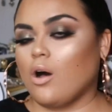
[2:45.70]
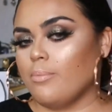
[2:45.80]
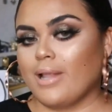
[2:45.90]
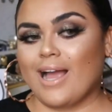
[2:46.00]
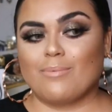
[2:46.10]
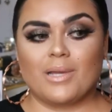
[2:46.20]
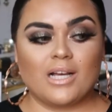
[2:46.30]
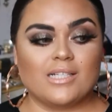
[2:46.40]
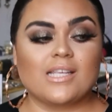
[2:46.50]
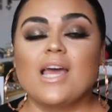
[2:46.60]
all black
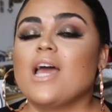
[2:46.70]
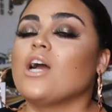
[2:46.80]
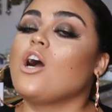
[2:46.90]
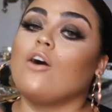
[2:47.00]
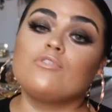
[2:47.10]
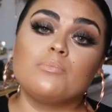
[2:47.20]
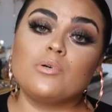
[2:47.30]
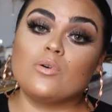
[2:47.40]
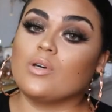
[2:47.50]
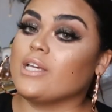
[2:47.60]
because
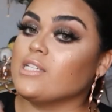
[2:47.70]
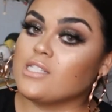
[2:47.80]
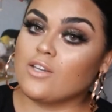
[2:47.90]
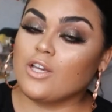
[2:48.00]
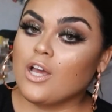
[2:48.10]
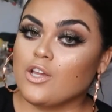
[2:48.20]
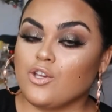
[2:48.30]
comfortable, easy,